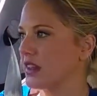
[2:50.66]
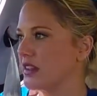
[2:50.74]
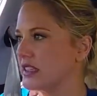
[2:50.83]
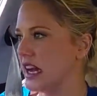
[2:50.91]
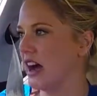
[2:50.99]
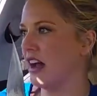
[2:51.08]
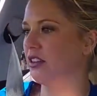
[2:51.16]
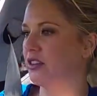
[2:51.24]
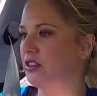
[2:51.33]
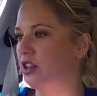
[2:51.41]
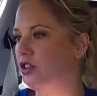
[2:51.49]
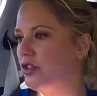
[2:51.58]

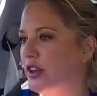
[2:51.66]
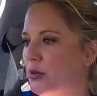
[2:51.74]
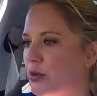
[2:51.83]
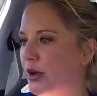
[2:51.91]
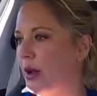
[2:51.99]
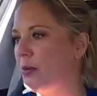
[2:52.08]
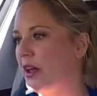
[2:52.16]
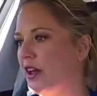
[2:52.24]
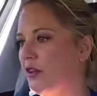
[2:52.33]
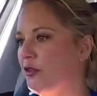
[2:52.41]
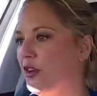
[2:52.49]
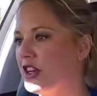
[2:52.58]
dials that you can put up here
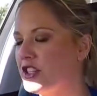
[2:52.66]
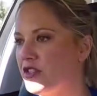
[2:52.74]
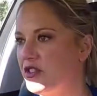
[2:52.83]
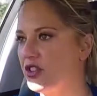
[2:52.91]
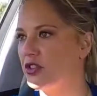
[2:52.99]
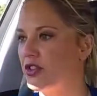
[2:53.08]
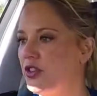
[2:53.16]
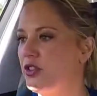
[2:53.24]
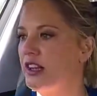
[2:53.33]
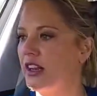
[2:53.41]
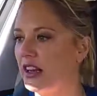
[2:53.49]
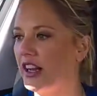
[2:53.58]
in front of you, so
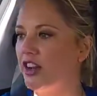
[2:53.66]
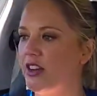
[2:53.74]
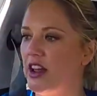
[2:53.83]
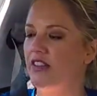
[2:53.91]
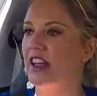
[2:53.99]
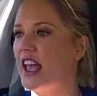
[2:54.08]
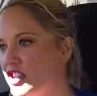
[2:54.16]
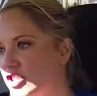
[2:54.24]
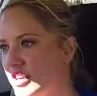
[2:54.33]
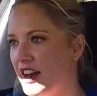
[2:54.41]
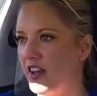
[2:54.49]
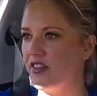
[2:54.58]
you can click on
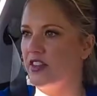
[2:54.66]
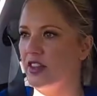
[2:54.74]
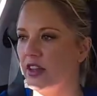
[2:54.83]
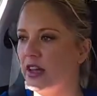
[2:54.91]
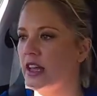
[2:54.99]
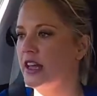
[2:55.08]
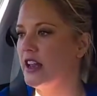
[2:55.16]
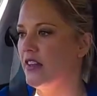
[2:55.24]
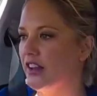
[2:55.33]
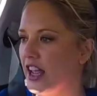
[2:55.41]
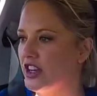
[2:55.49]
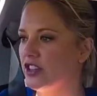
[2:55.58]
navigation and have the
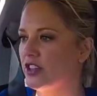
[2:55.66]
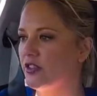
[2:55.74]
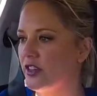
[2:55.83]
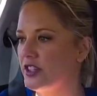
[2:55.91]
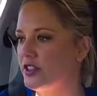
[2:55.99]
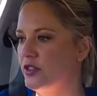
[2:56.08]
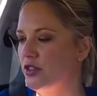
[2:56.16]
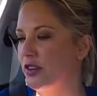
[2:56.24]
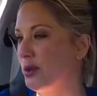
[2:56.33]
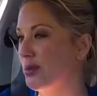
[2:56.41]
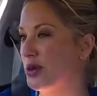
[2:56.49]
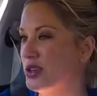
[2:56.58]
navigation in front of you. You
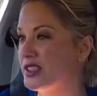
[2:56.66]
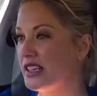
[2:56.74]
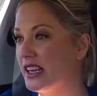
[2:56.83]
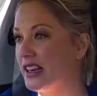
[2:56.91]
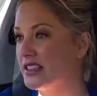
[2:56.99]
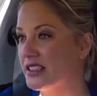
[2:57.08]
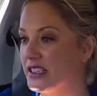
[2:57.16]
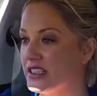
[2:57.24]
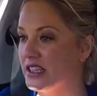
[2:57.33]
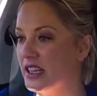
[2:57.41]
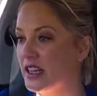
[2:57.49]
can personalize it.